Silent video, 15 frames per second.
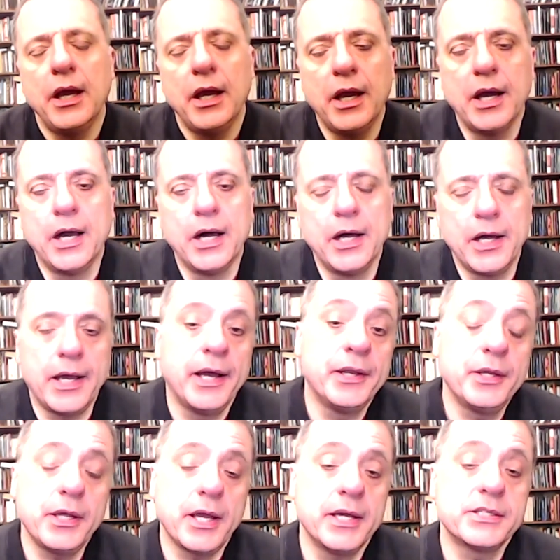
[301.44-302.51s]

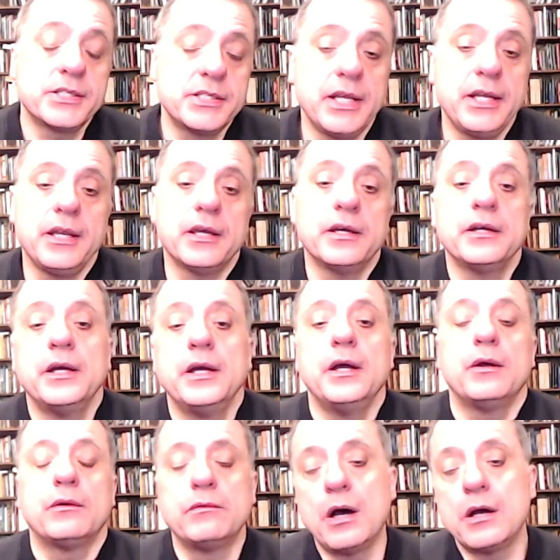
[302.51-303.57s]
a senior
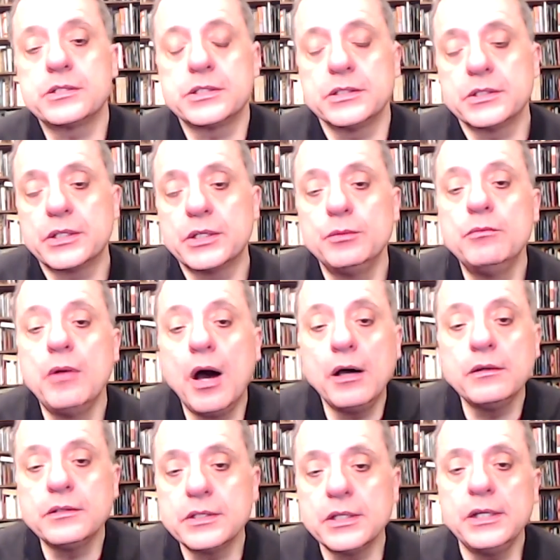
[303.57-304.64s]
Russian
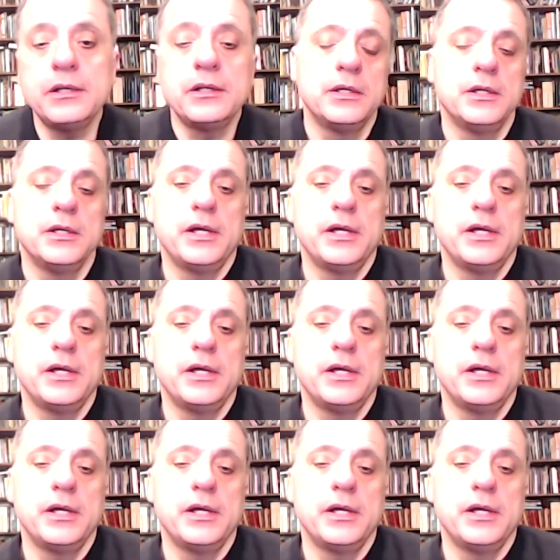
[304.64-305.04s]
commander,